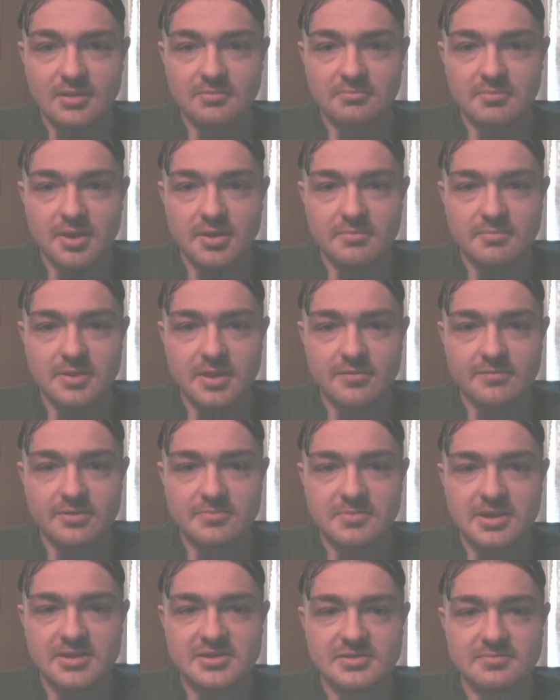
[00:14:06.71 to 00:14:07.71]
might be able
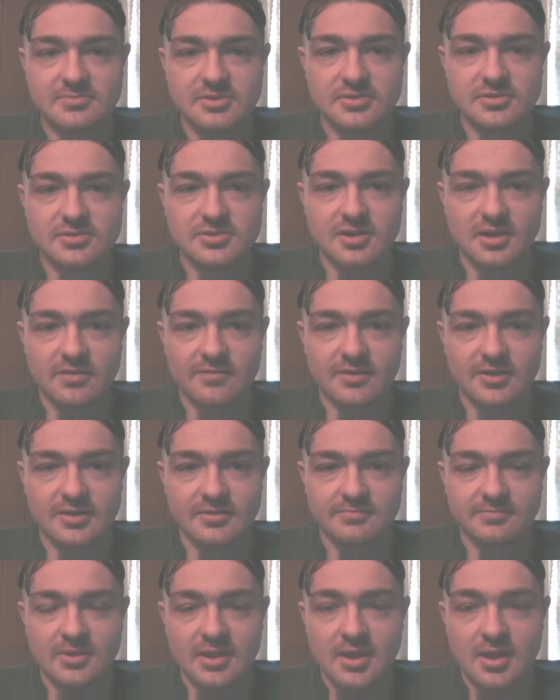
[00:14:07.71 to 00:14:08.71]
to make some use of it.